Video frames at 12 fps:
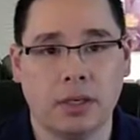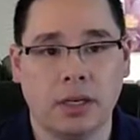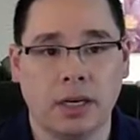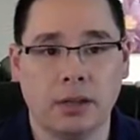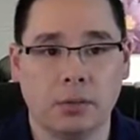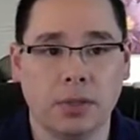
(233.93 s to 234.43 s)

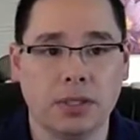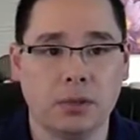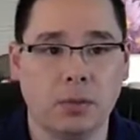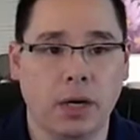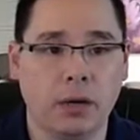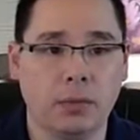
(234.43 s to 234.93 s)
And the
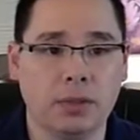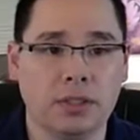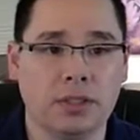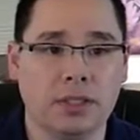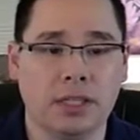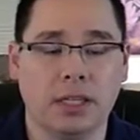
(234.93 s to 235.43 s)
reason why we're
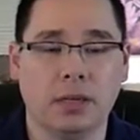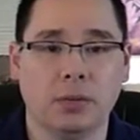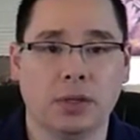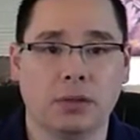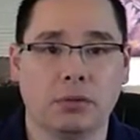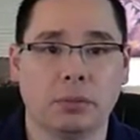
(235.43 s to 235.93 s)
just sticking
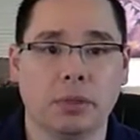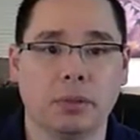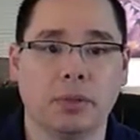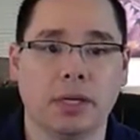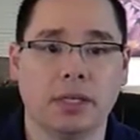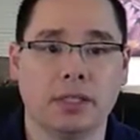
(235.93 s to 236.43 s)
with 3
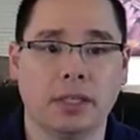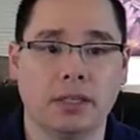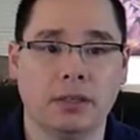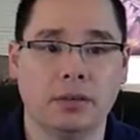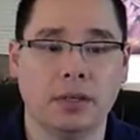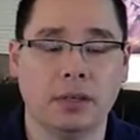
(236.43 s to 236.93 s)
big blinds
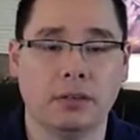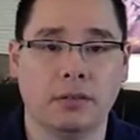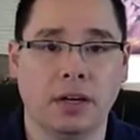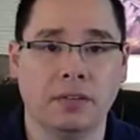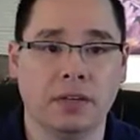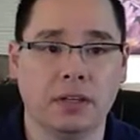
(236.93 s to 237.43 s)
at 2NL or
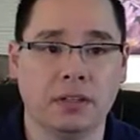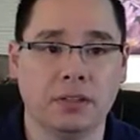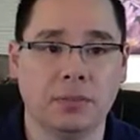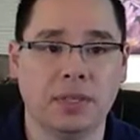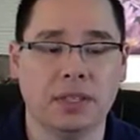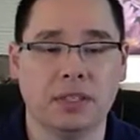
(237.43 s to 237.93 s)
5NL
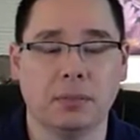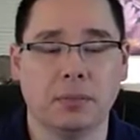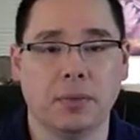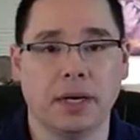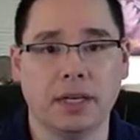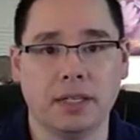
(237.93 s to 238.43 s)
is because the
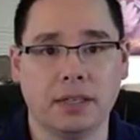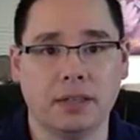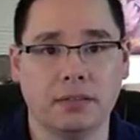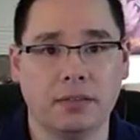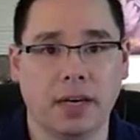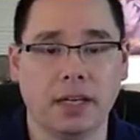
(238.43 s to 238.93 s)

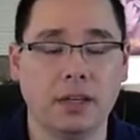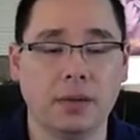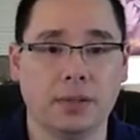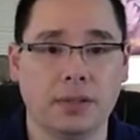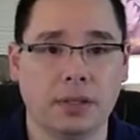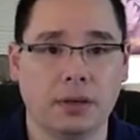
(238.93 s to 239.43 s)
monetary
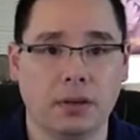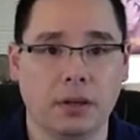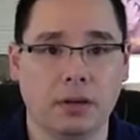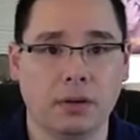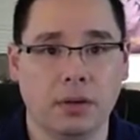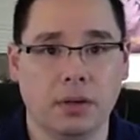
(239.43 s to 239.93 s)
value is so
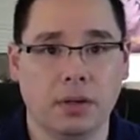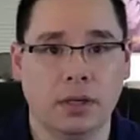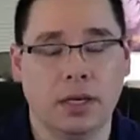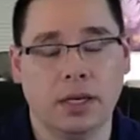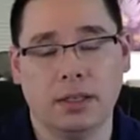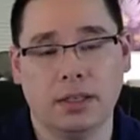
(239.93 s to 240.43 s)
low.
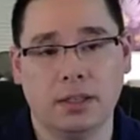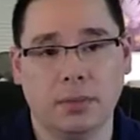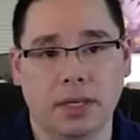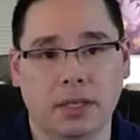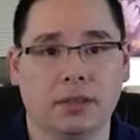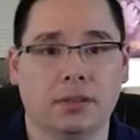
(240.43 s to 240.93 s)
It doesn't
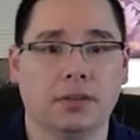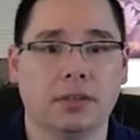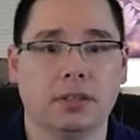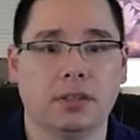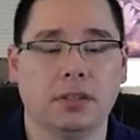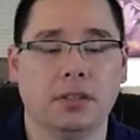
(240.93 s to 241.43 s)
make a
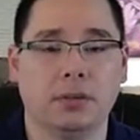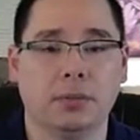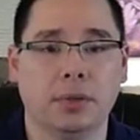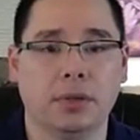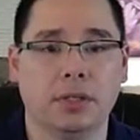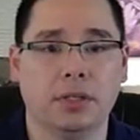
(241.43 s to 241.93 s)
difference to your
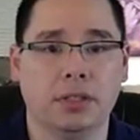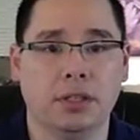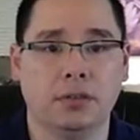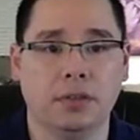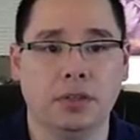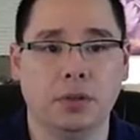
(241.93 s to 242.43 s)
opponent
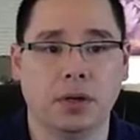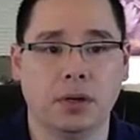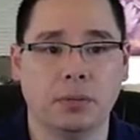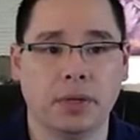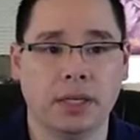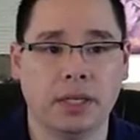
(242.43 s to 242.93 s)
if you
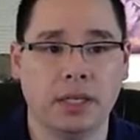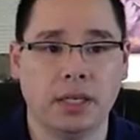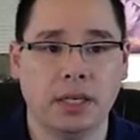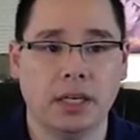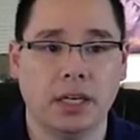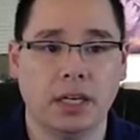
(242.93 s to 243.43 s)
are betting
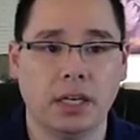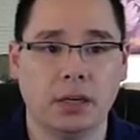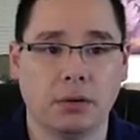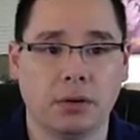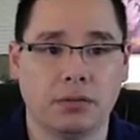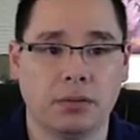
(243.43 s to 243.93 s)

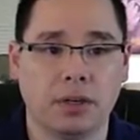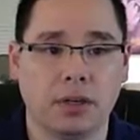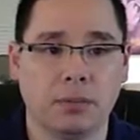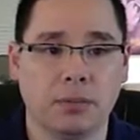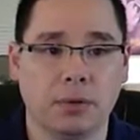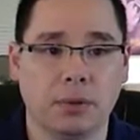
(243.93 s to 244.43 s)
anywhere
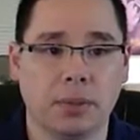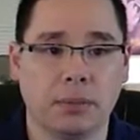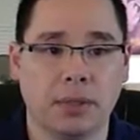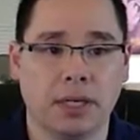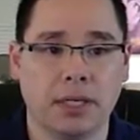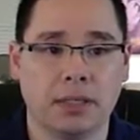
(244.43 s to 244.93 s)
from 3
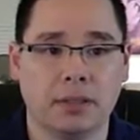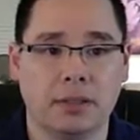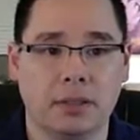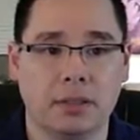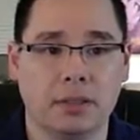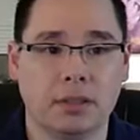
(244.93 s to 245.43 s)
big blinds
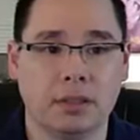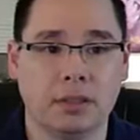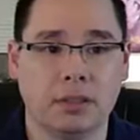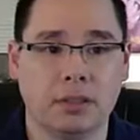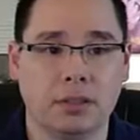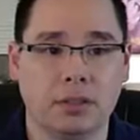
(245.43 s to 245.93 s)
to
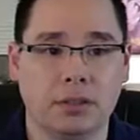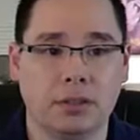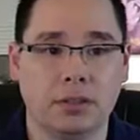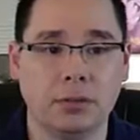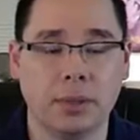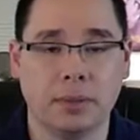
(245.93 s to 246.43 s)

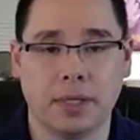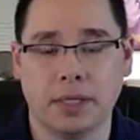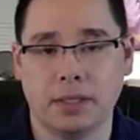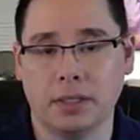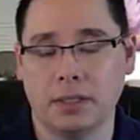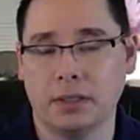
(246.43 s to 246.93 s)
2 big
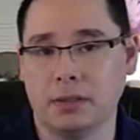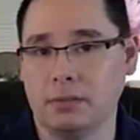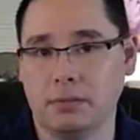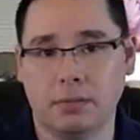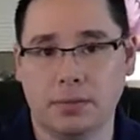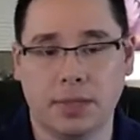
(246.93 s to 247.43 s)
blinds.
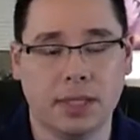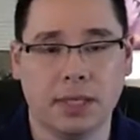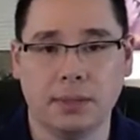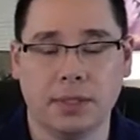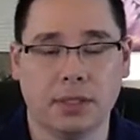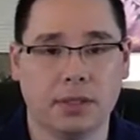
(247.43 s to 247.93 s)
To
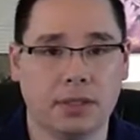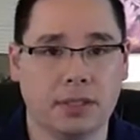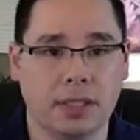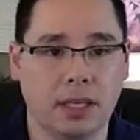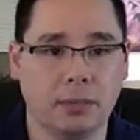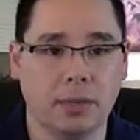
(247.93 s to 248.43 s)
them, it's all the
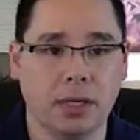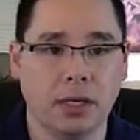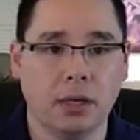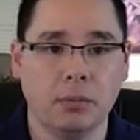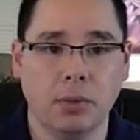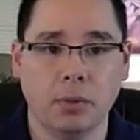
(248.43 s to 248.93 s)
same.
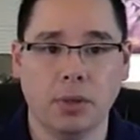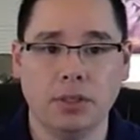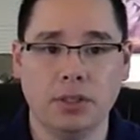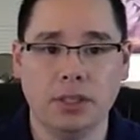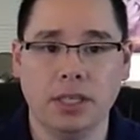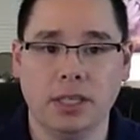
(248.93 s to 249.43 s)
But
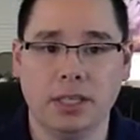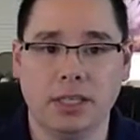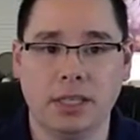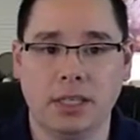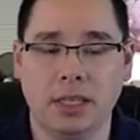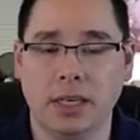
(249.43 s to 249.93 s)
once you get to
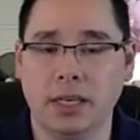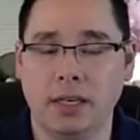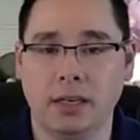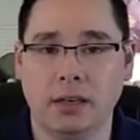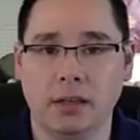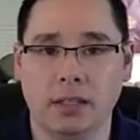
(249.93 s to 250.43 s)
say
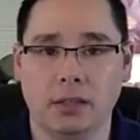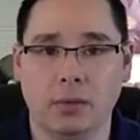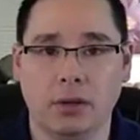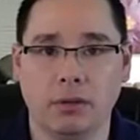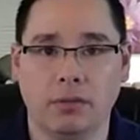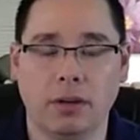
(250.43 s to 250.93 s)
10NL and
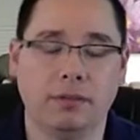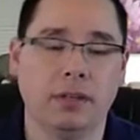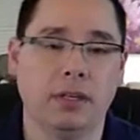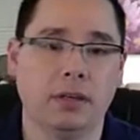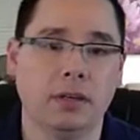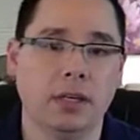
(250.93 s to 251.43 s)

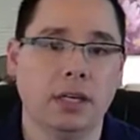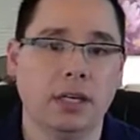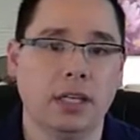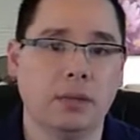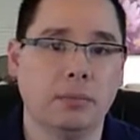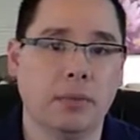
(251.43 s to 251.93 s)
25NL,
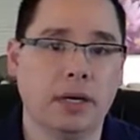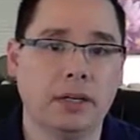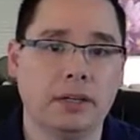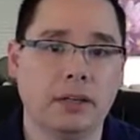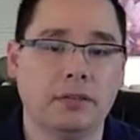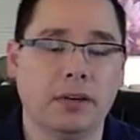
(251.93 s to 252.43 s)
the
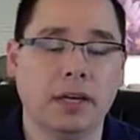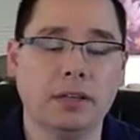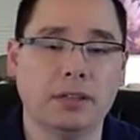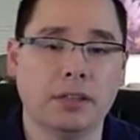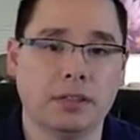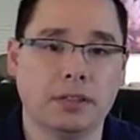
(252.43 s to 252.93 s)
monetary
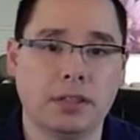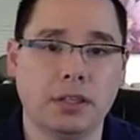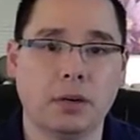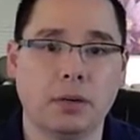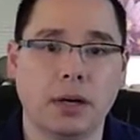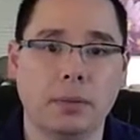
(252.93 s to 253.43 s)
value starts to
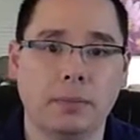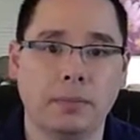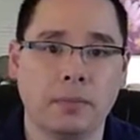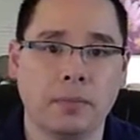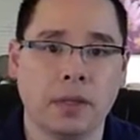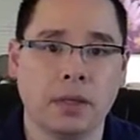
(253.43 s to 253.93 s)
go
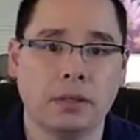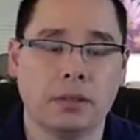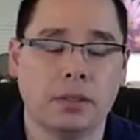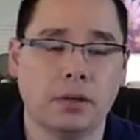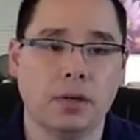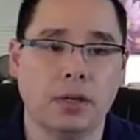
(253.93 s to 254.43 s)
up.
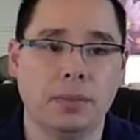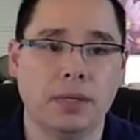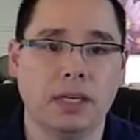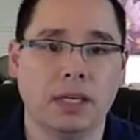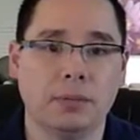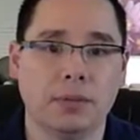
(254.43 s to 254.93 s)
So it
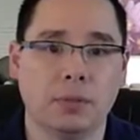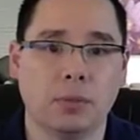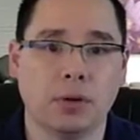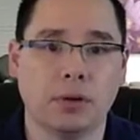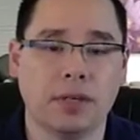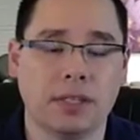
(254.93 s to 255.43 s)
becomes
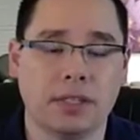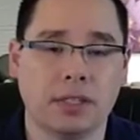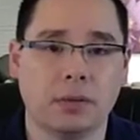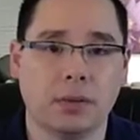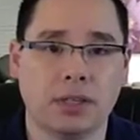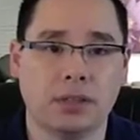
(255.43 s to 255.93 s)
more of a
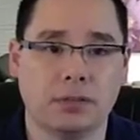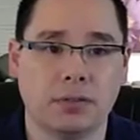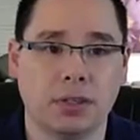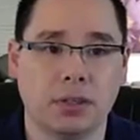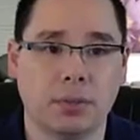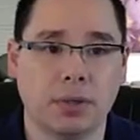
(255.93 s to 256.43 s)
consideration
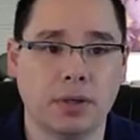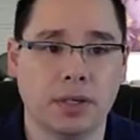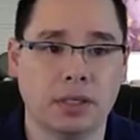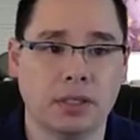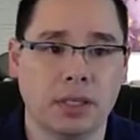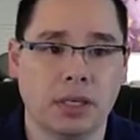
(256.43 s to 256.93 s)
for your
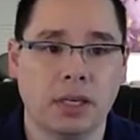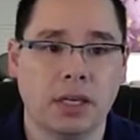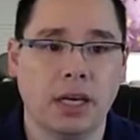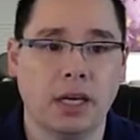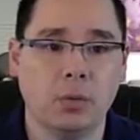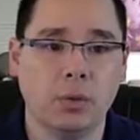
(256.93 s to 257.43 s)
opponents.
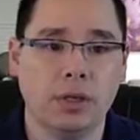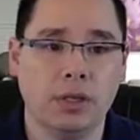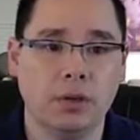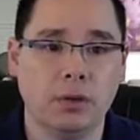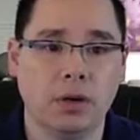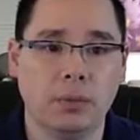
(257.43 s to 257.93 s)
And when
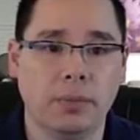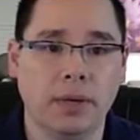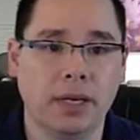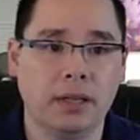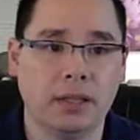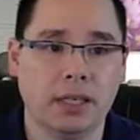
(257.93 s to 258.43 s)
you are
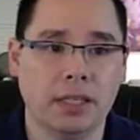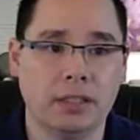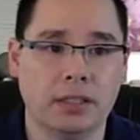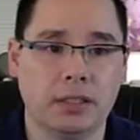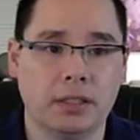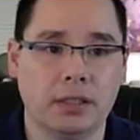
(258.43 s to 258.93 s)
betting
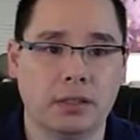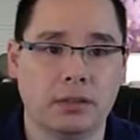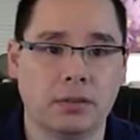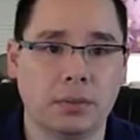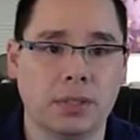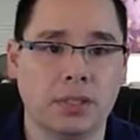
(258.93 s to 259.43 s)
less
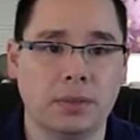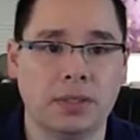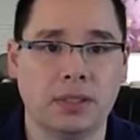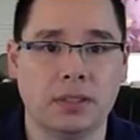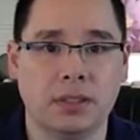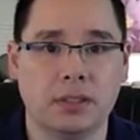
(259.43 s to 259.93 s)
from these
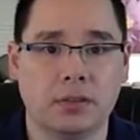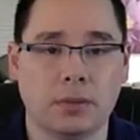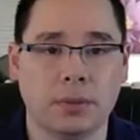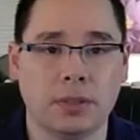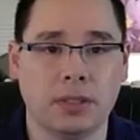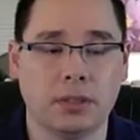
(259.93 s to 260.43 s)
positions,
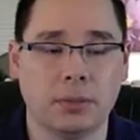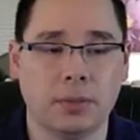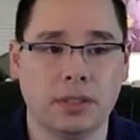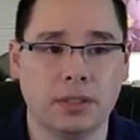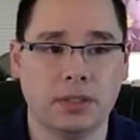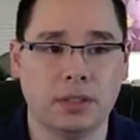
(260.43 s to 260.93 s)
from a steal
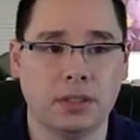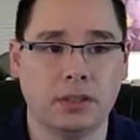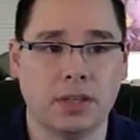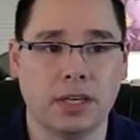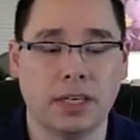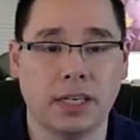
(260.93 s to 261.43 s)
position to
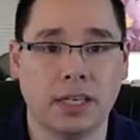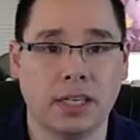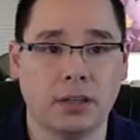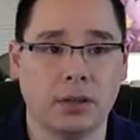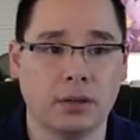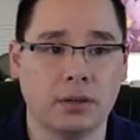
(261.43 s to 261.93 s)
try to
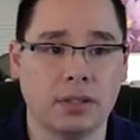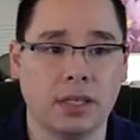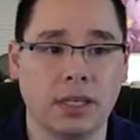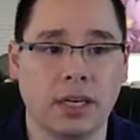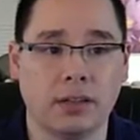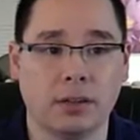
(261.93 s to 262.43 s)

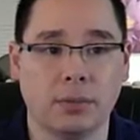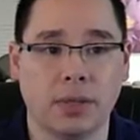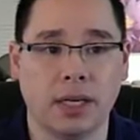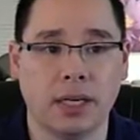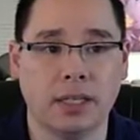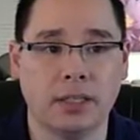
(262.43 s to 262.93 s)
take out the
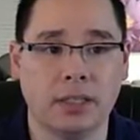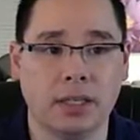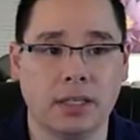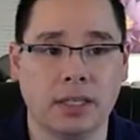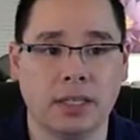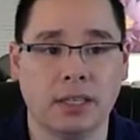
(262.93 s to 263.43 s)
blinds
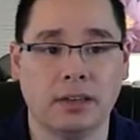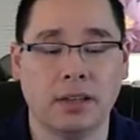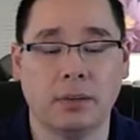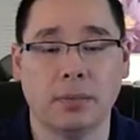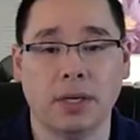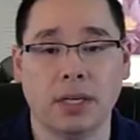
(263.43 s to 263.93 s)
and take down
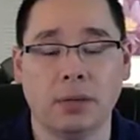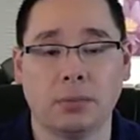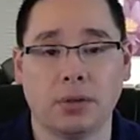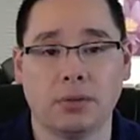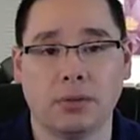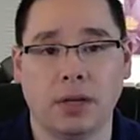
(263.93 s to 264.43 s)
that money
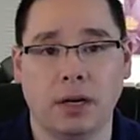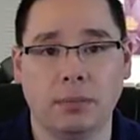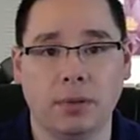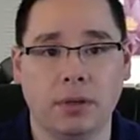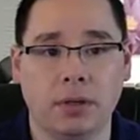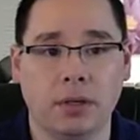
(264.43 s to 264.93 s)

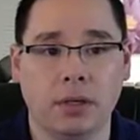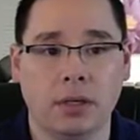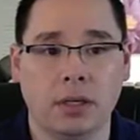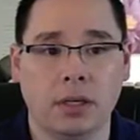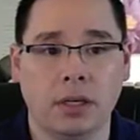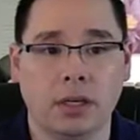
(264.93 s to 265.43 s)
pre-flop,
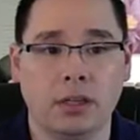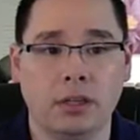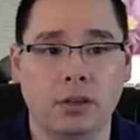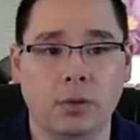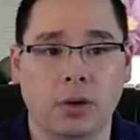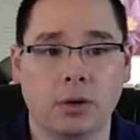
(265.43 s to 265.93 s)

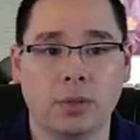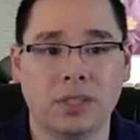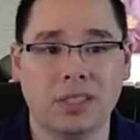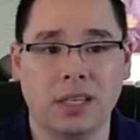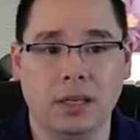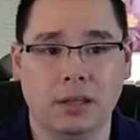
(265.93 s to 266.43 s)
you are
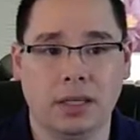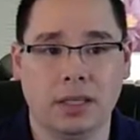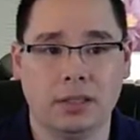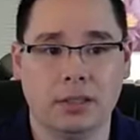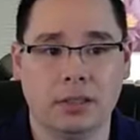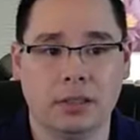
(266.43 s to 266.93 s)
risking
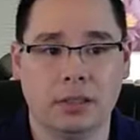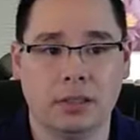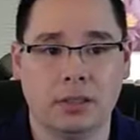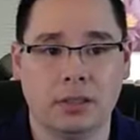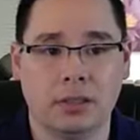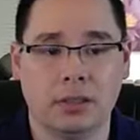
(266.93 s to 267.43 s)
less.
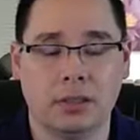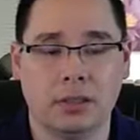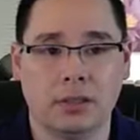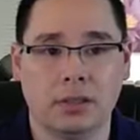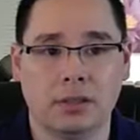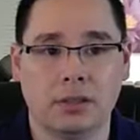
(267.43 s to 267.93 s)

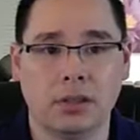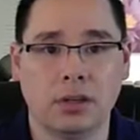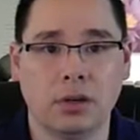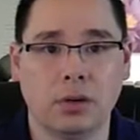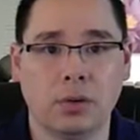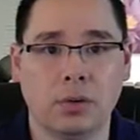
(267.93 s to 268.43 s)

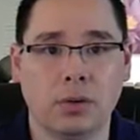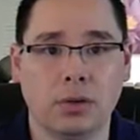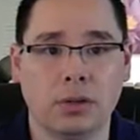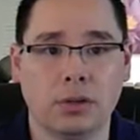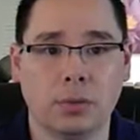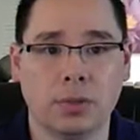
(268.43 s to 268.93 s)
So
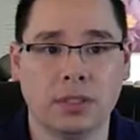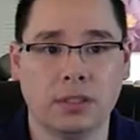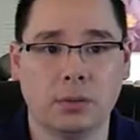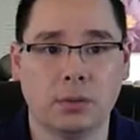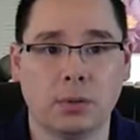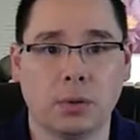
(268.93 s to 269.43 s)
your
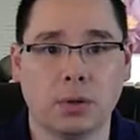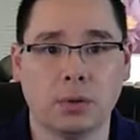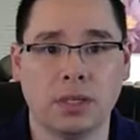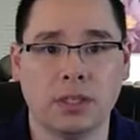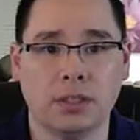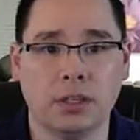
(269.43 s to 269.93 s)
risk to reward
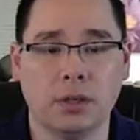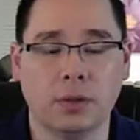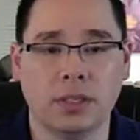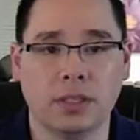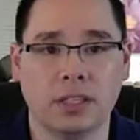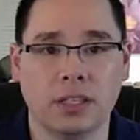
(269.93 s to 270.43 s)
ratio
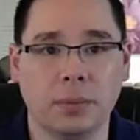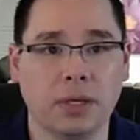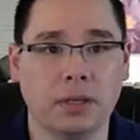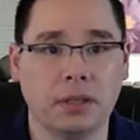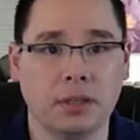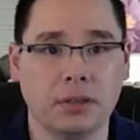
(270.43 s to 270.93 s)
is going to
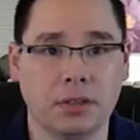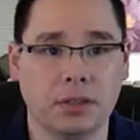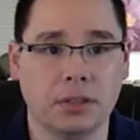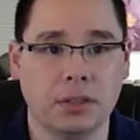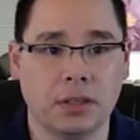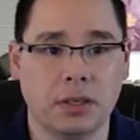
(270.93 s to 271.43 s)
be closer.